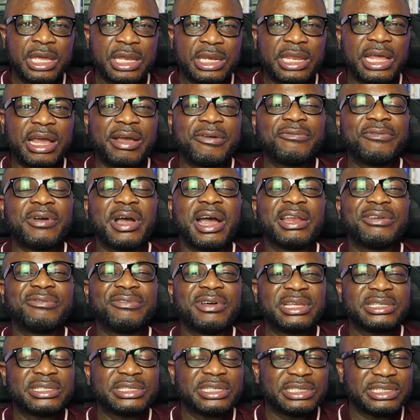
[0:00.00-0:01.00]
they have
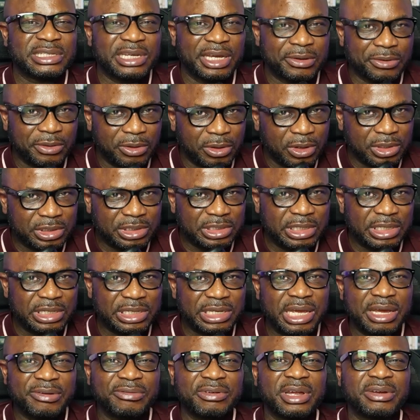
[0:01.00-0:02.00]
advanced in technology,
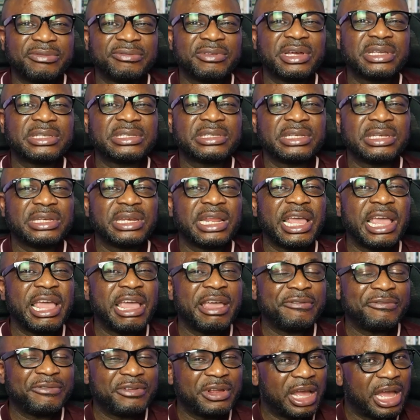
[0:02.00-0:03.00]
they have advanced in
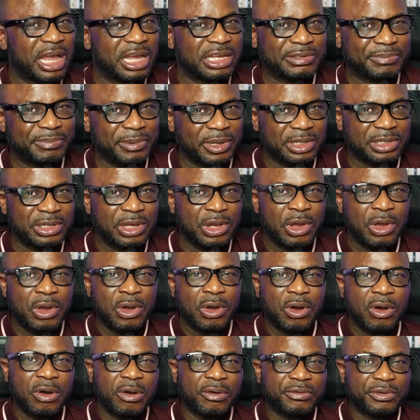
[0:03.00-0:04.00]
every aspect
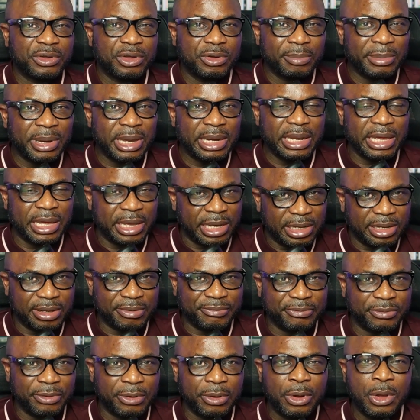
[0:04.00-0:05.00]
of human
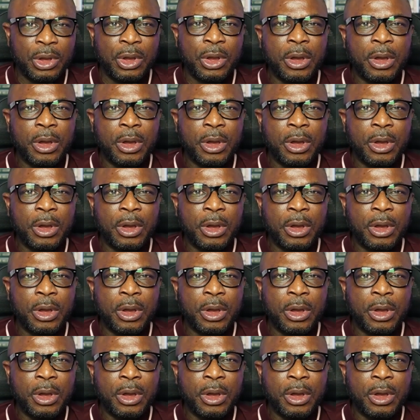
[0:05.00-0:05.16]
endeavor.